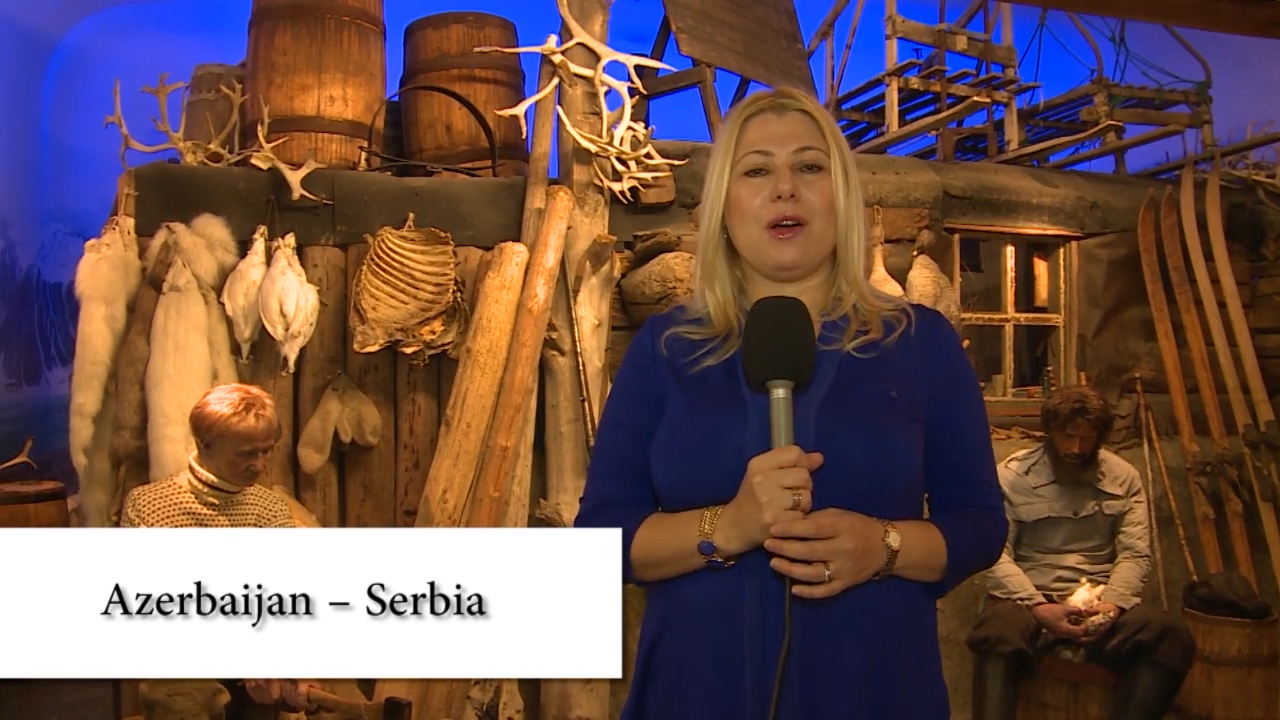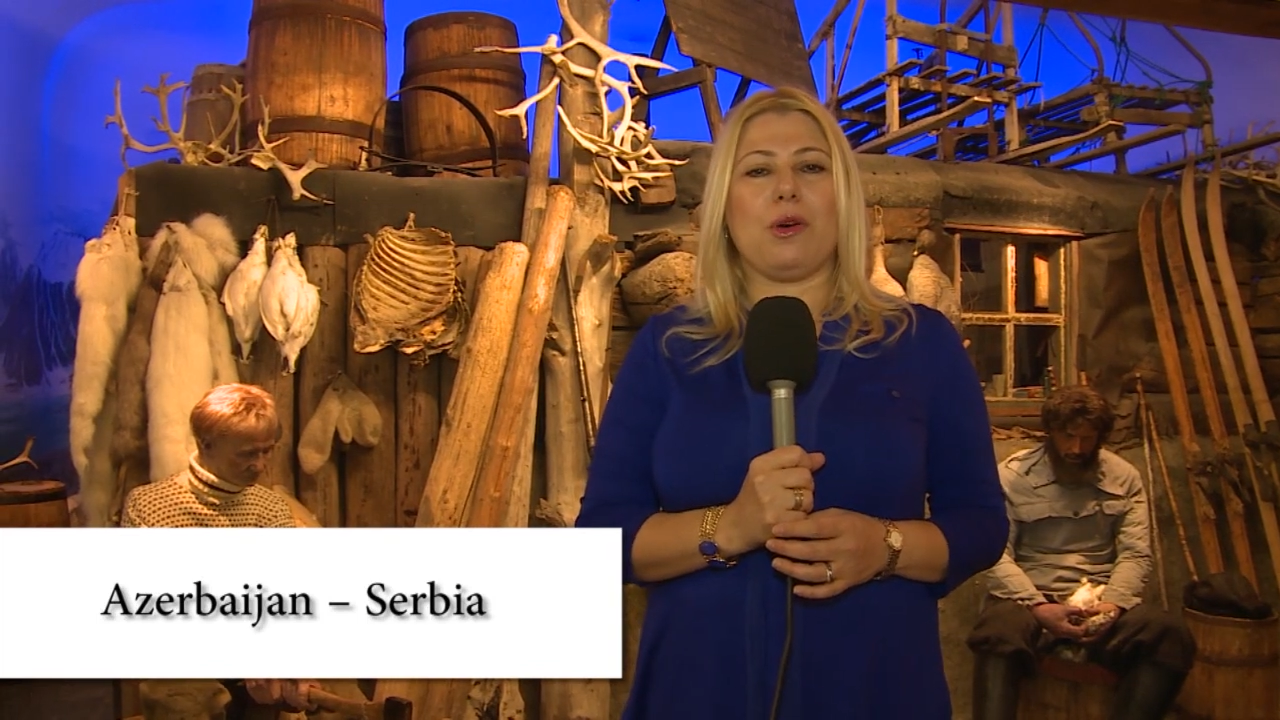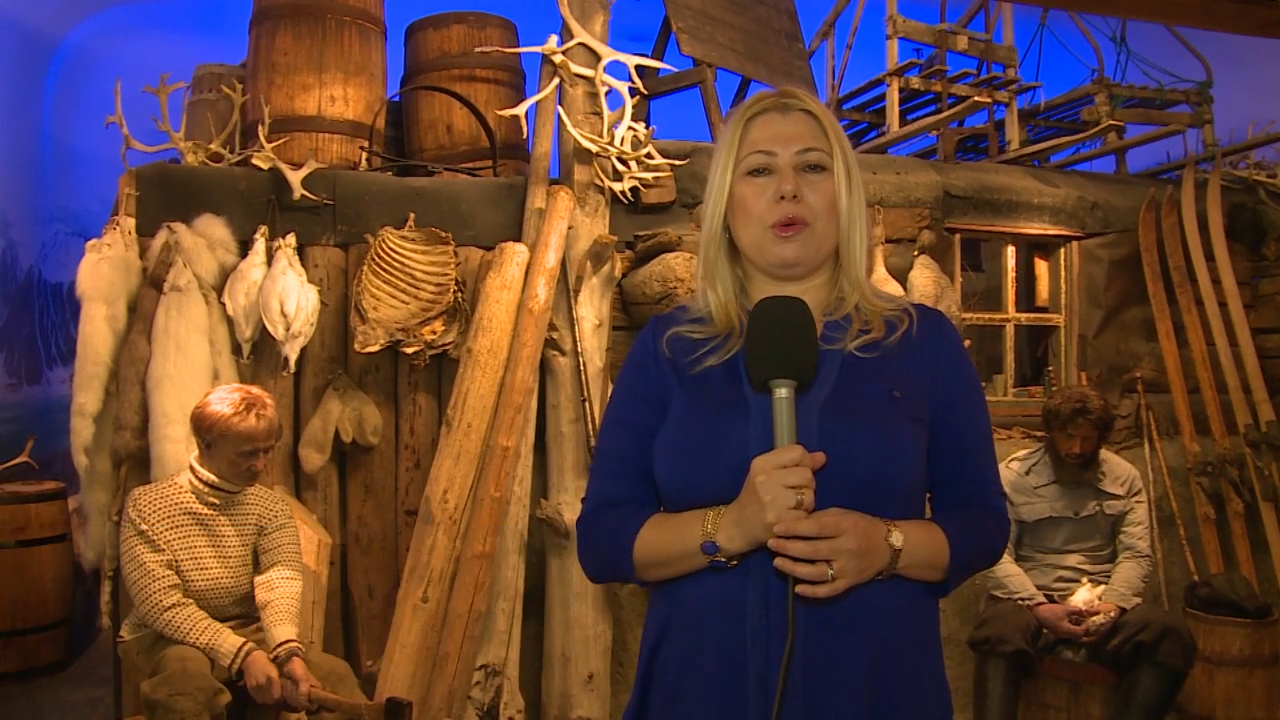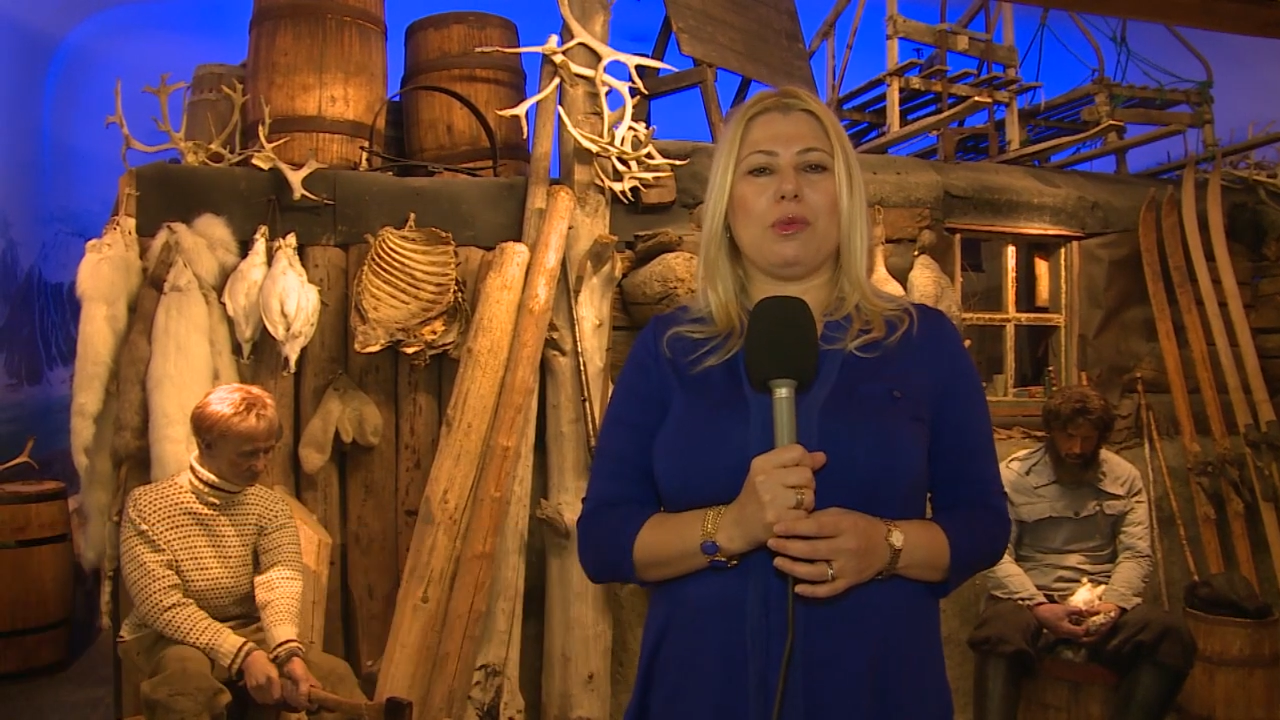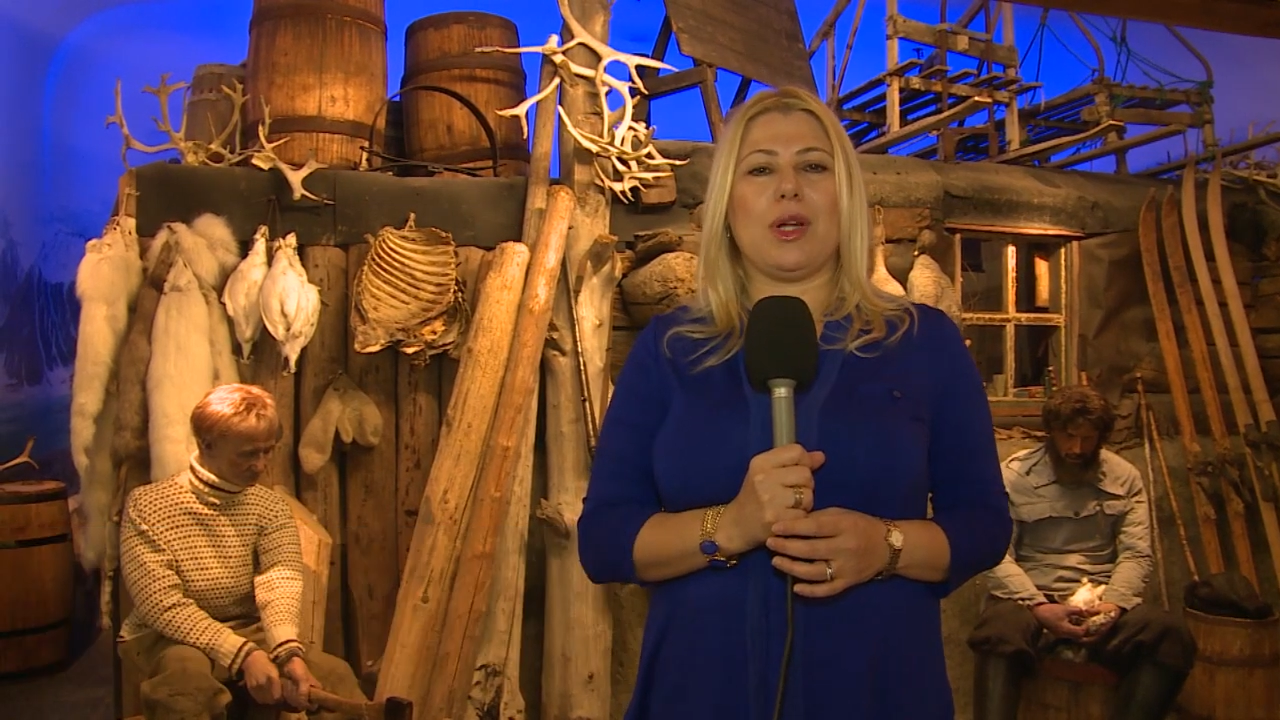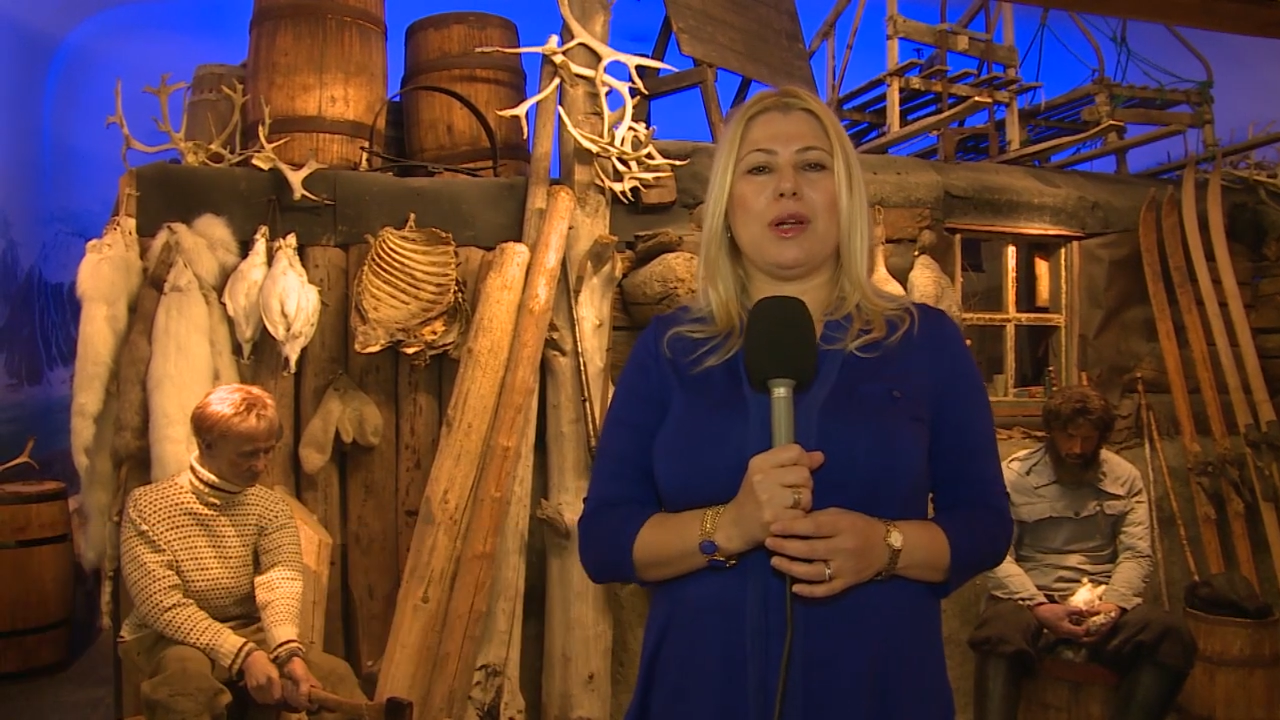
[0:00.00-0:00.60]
On